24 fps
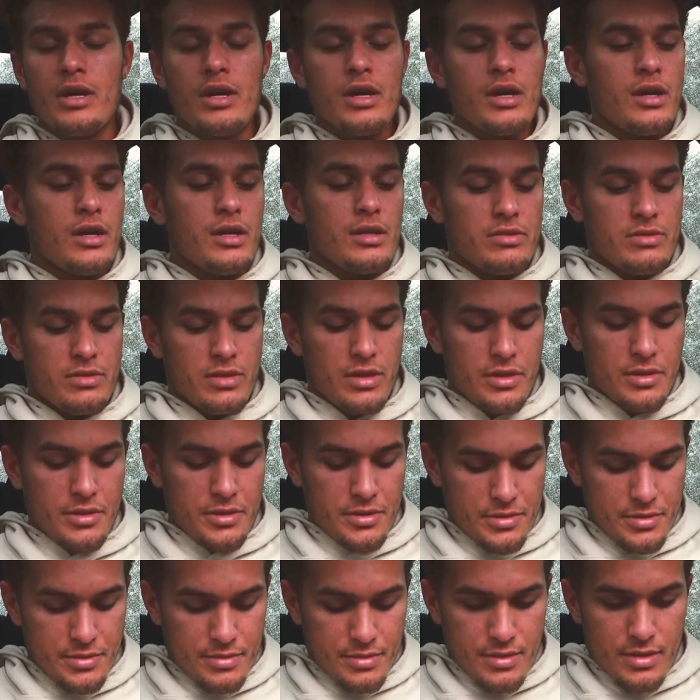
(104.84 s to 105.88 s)

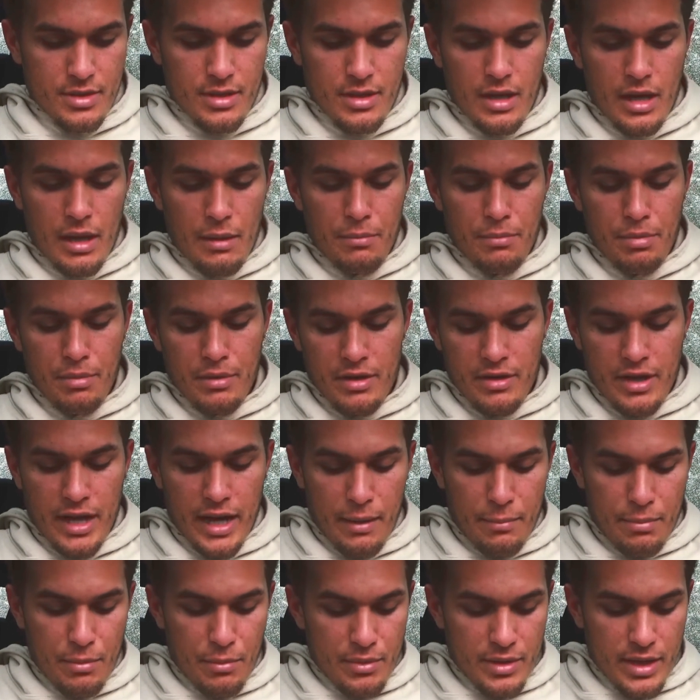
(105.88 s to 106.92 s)
So I'm pretty
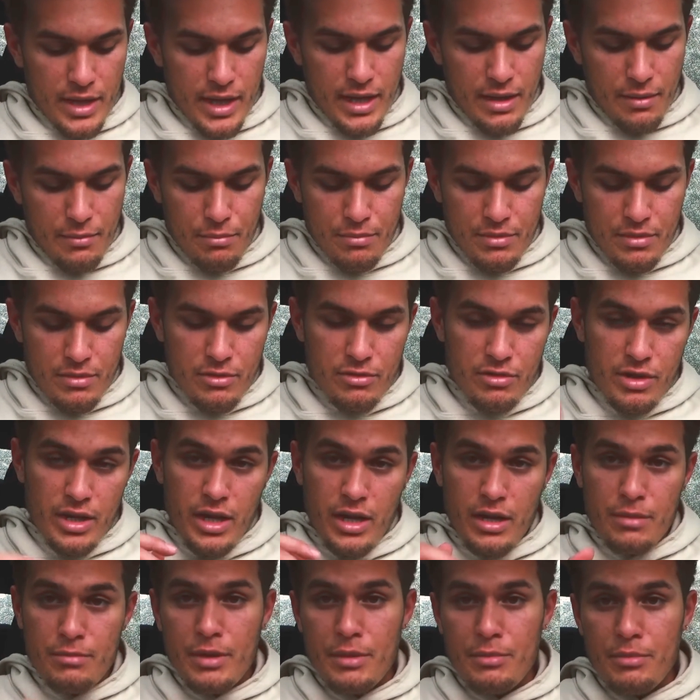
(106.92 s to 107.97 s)
happy with that. Shout out
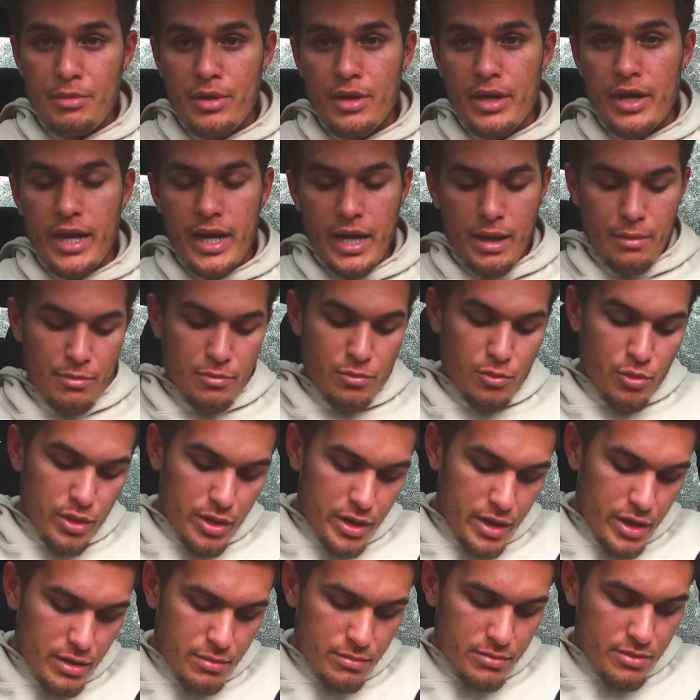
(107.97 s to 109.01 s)
to my boy Kameron
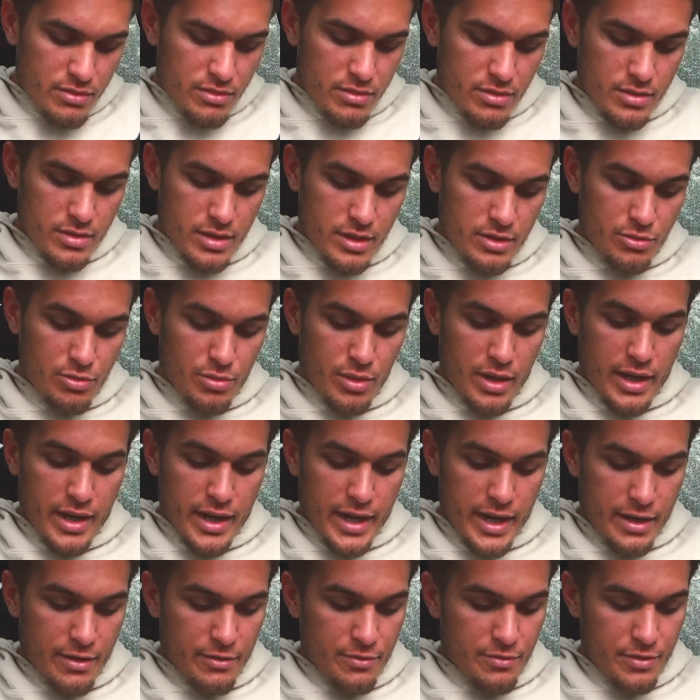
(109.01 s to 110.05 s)
Williams. This is where I
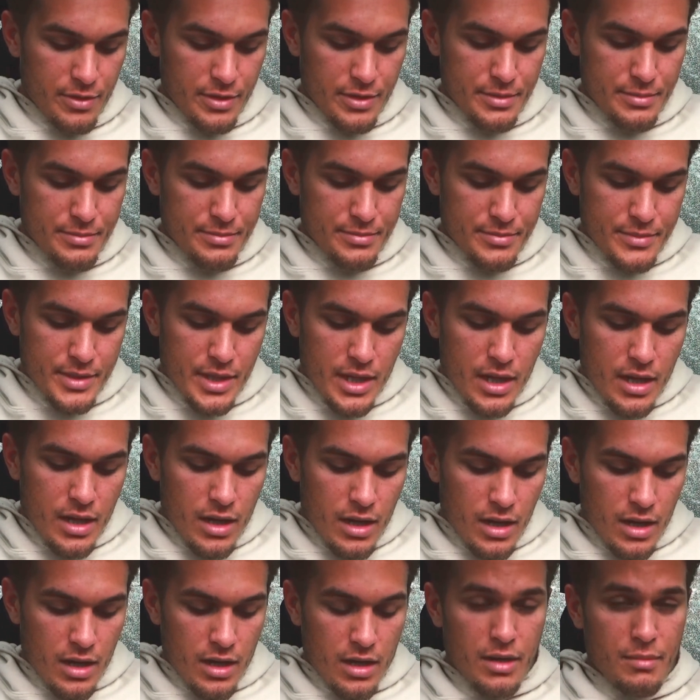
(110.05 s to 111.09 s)
got it from.
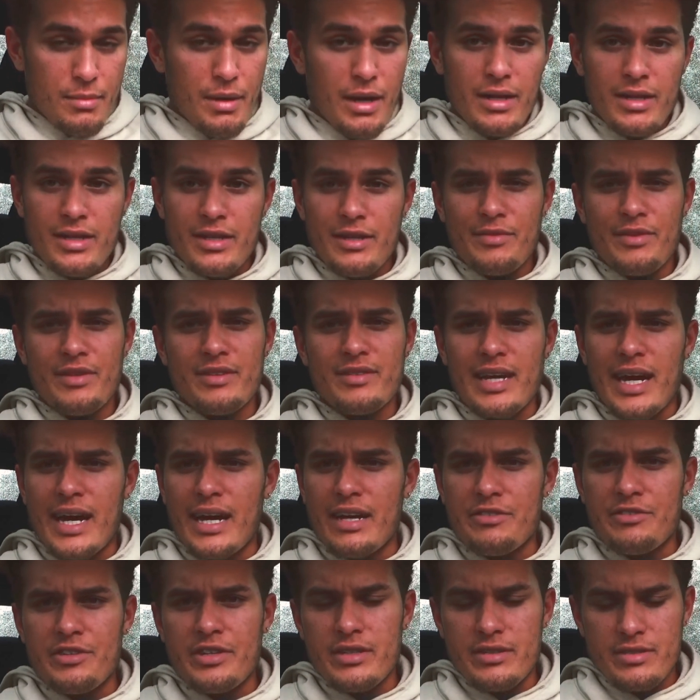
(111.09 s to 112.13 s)
I'll leave his
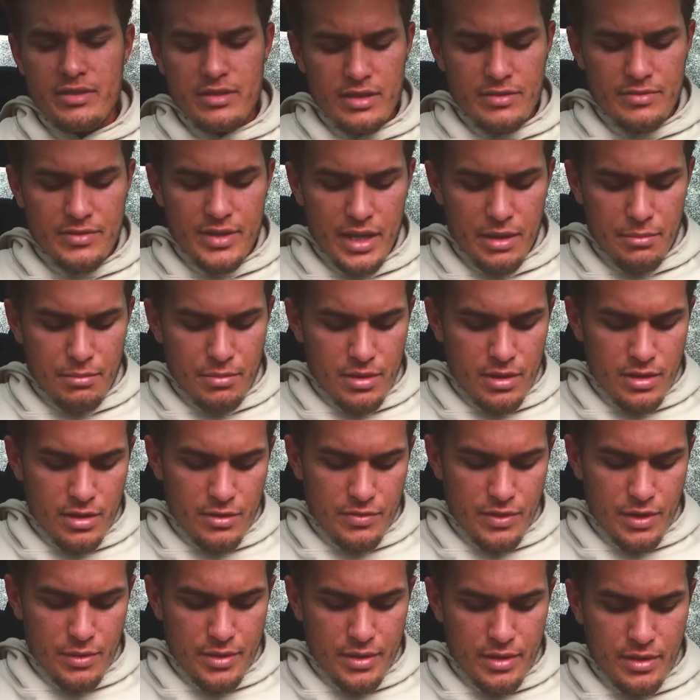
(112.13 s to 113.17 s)
IG and stuff down below if
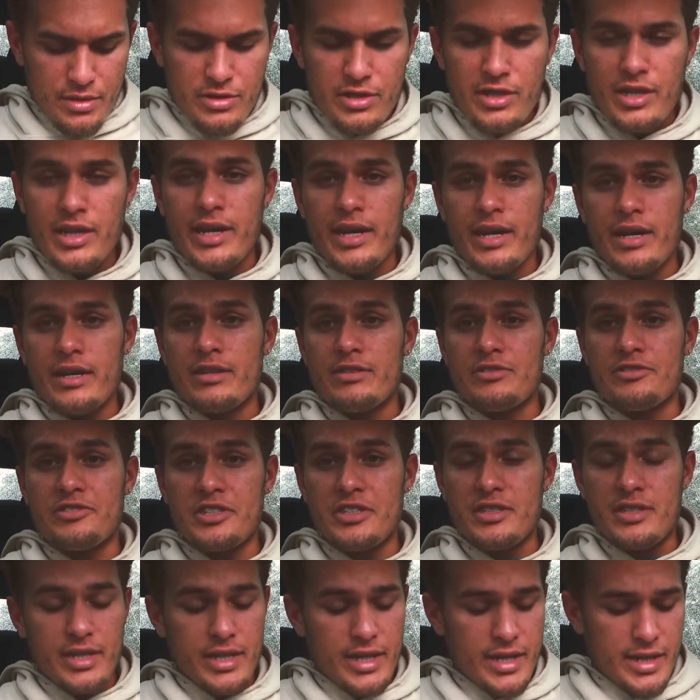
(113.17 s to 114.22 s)
y'all want to go check out his
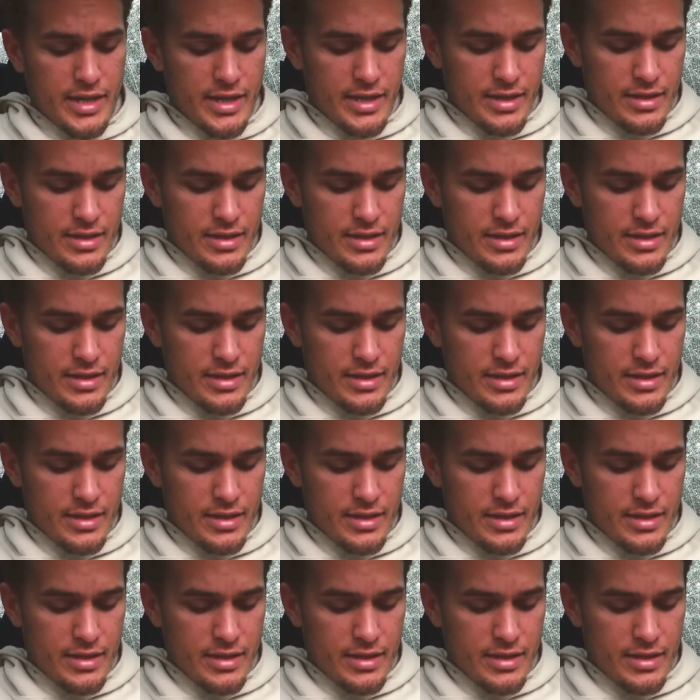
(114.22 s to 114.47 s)
GTI.